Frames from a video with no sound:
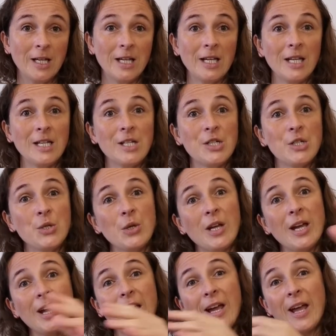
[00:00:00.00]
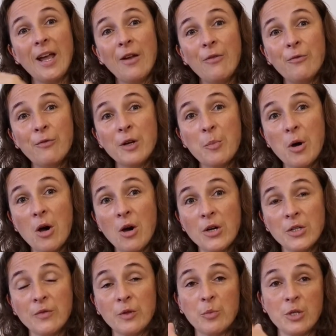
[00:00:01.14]
into every part
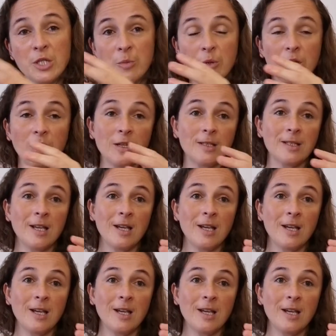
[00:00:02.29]
of the body, because